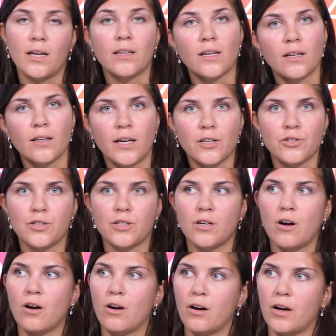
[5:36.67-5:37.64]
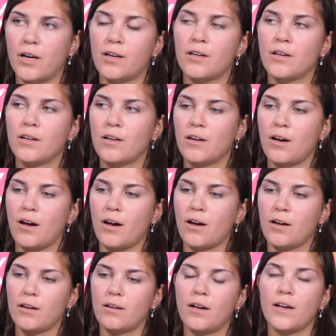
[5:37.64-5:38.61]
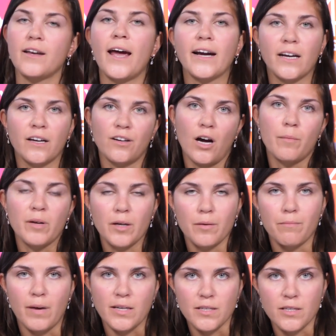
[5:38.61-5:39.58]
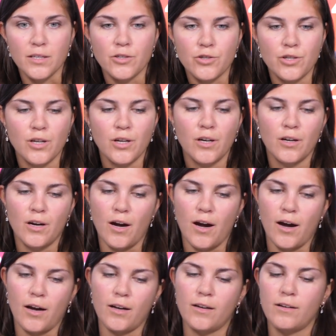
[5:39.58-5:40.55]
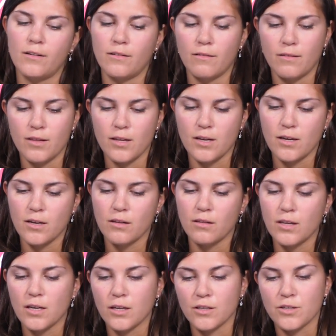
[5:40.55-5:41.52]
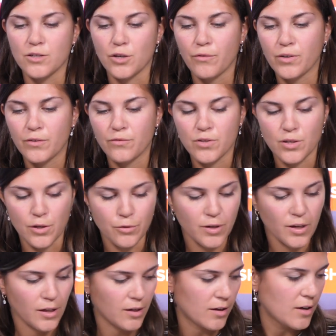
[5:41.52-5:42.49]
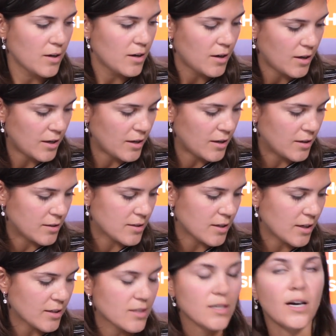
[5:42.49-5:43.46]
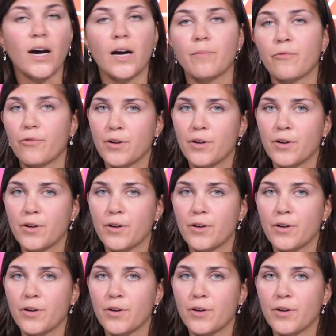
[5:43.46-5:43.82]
and the election on uh, an economic message. Uh, the, the conservative slogan is, it's time